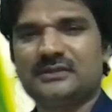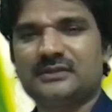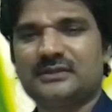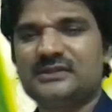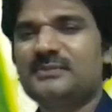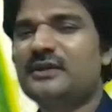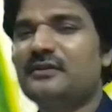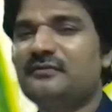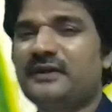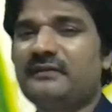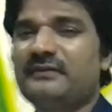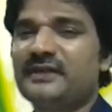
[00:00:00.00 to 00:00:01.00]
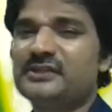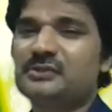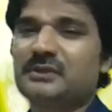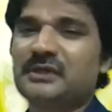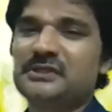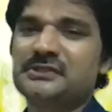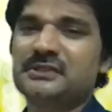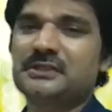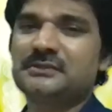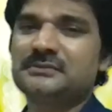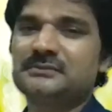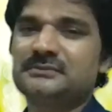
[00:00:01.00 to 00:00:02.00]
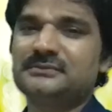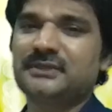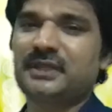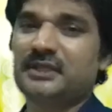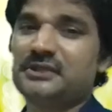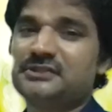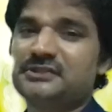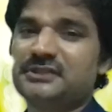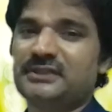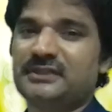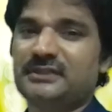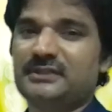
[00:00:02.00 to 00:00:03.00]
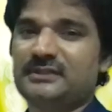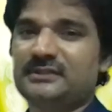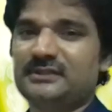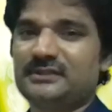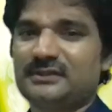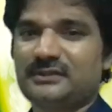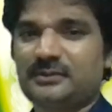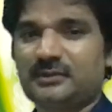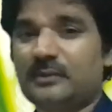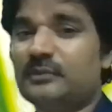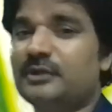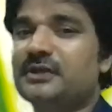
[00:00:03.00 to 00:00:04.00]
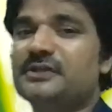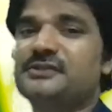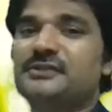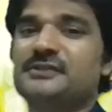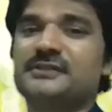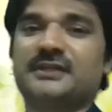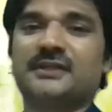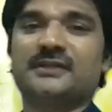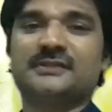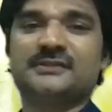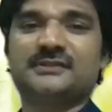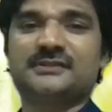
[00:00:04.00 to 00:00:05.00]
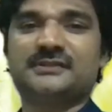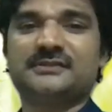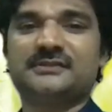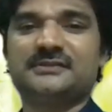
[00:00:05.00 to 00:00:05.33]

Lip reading: Despite of having education, energy, you know, communication skills,